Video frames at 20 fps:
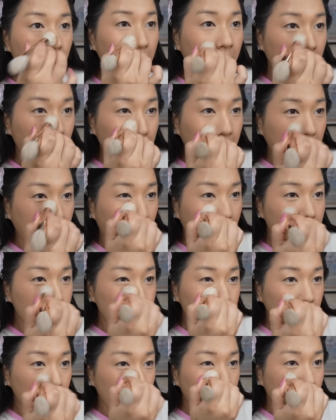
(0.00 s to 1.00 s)
Okay, it blends
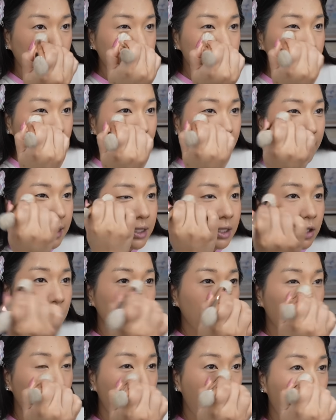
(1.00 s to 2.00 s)
really nicely
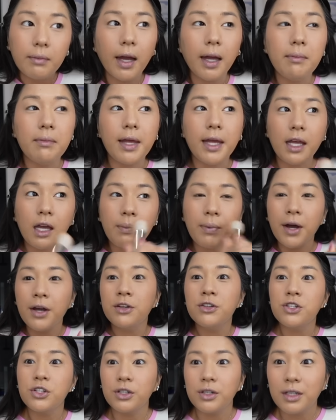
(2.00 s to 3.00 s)
into my makeup
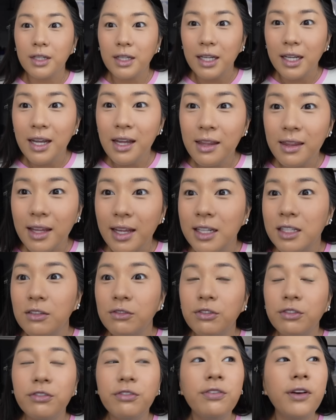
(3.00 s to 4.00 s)
underneath. It's
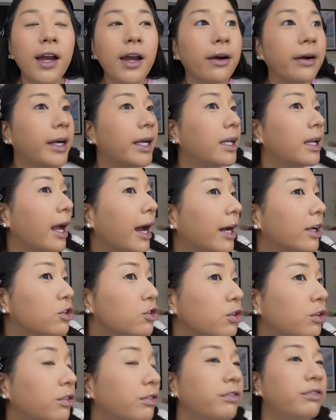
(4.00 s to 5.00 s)
very
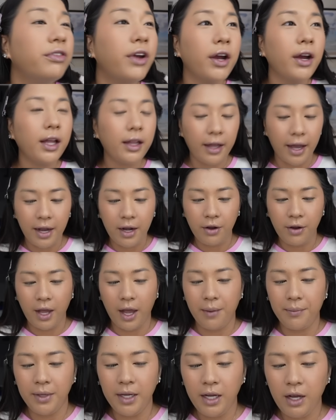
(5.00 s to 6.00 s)
natural, very light. Okay,
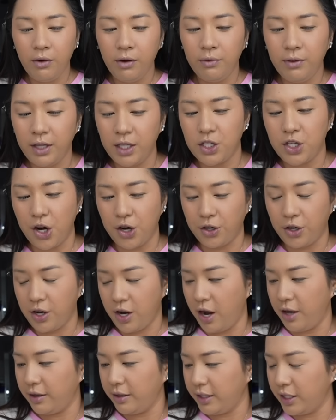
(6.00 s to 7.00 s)
I'm gonna go in with a darker
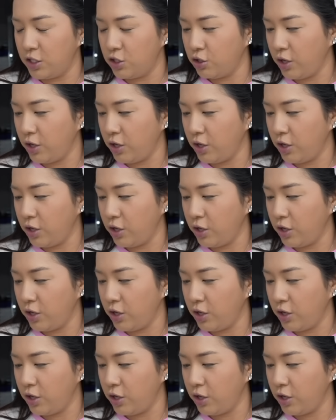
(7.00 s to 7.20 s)
color. Let's